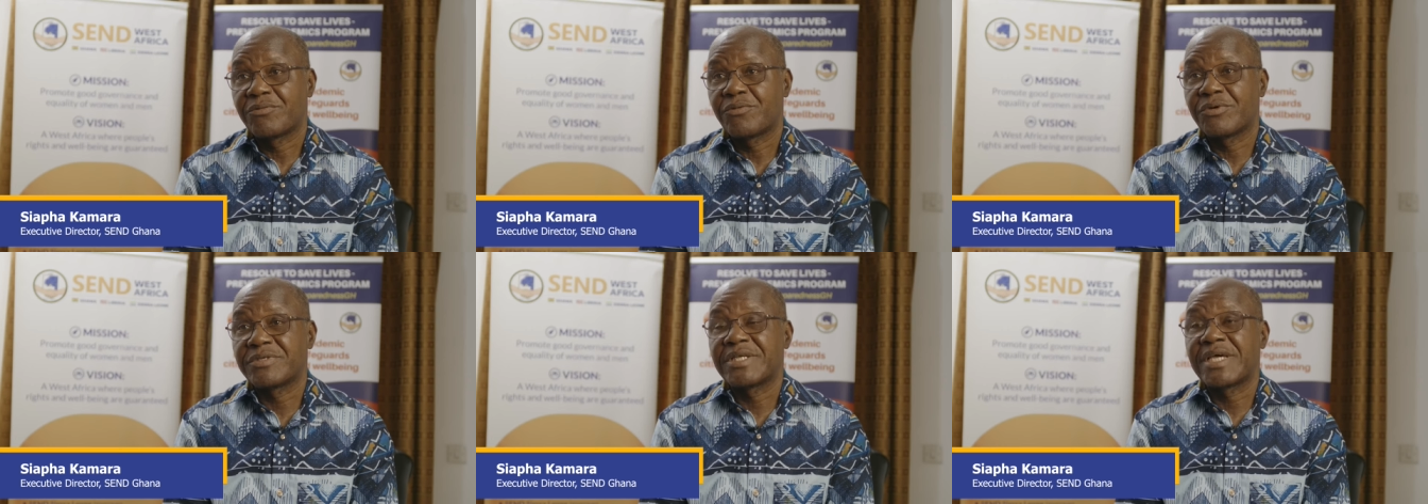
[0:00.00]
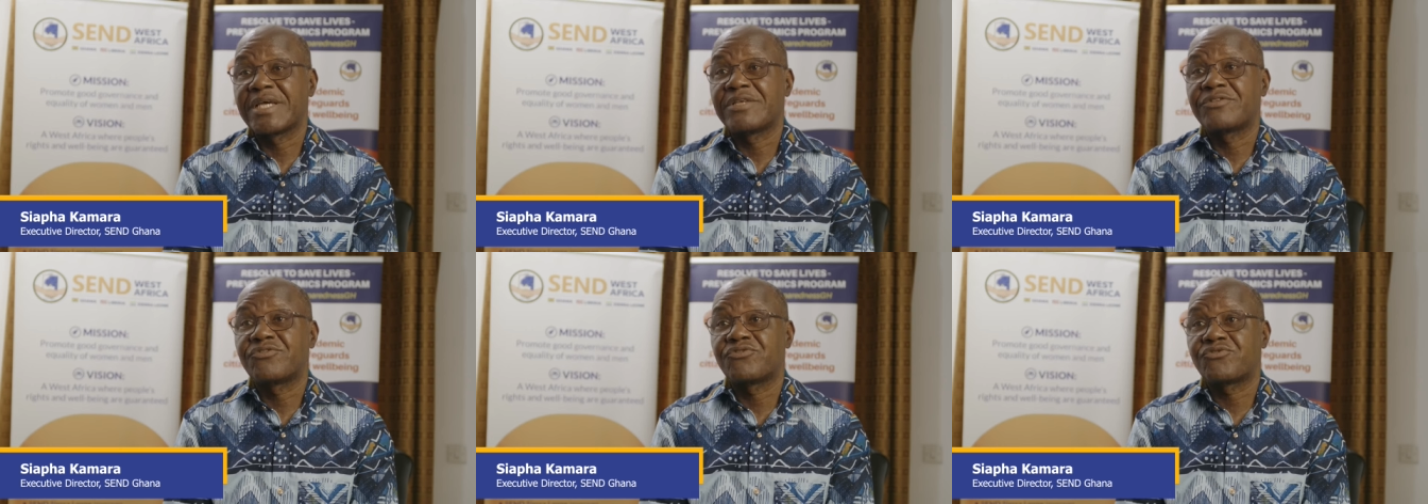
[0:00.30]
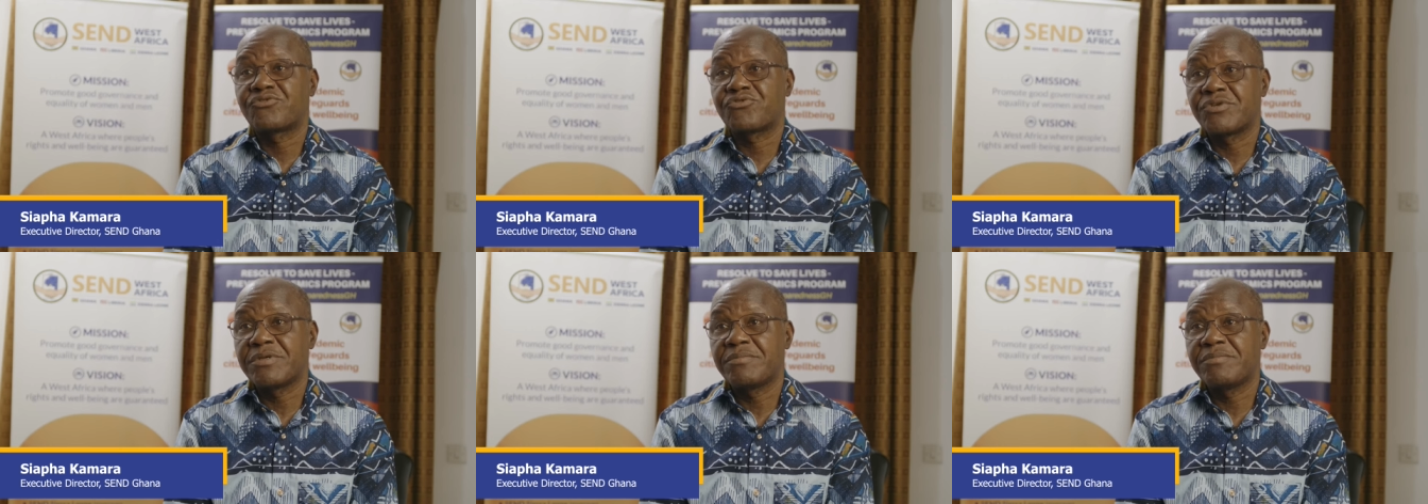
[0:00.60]
was
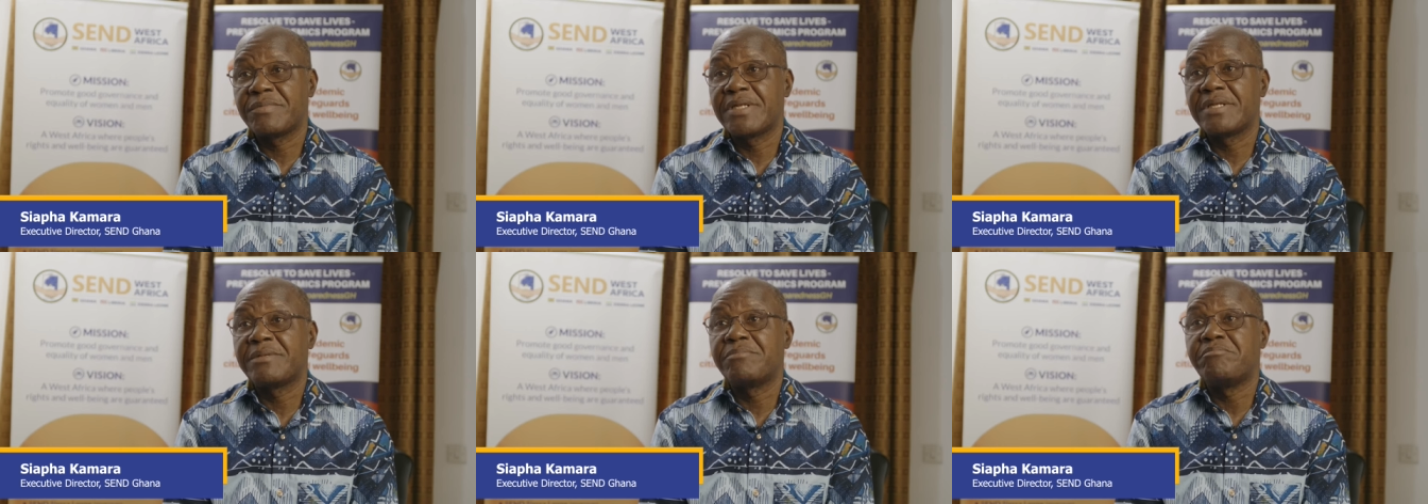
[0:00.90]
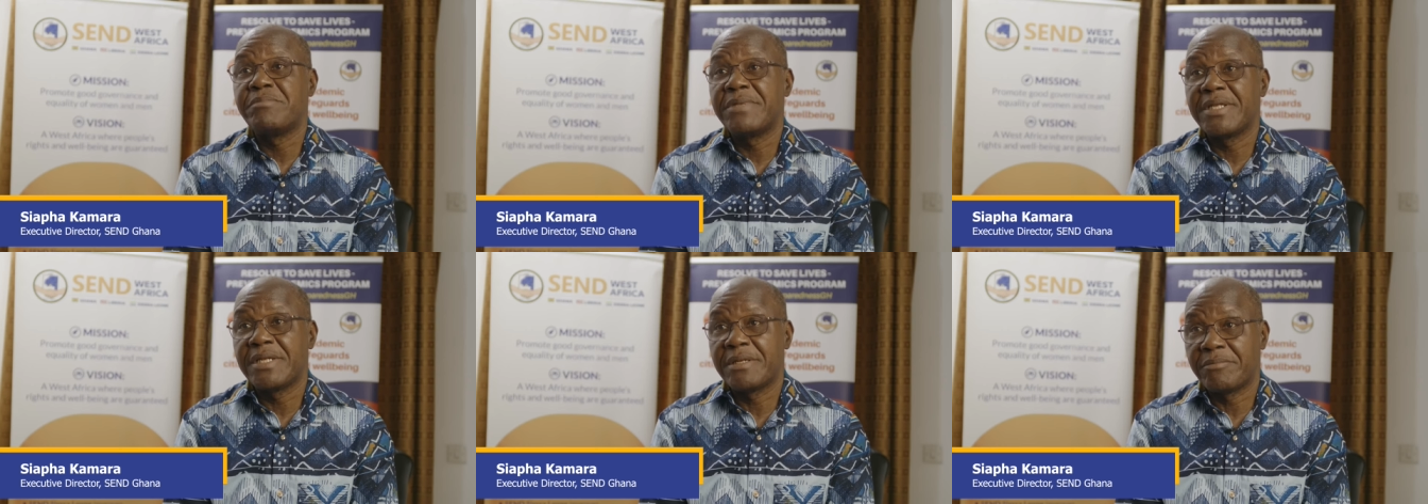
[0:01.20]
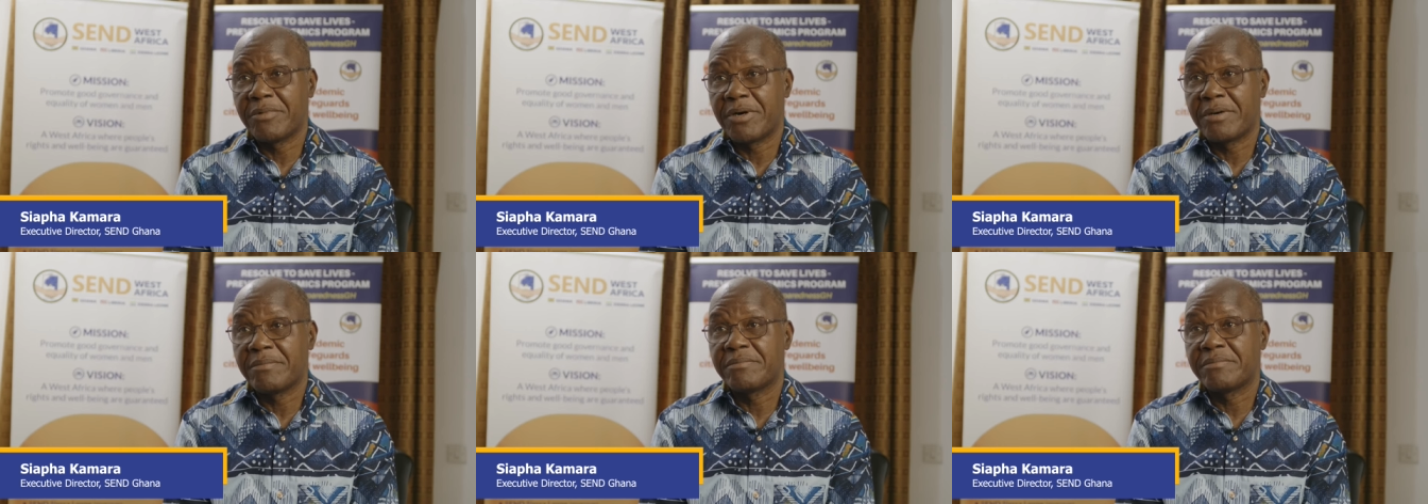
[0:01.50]
extremely
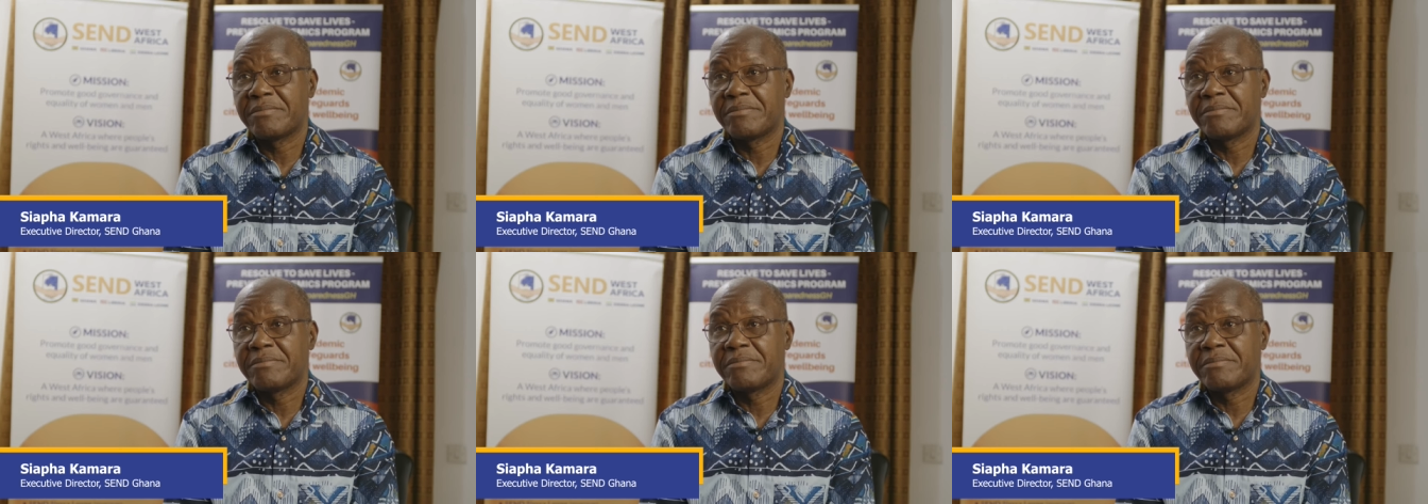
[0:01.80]
minimum.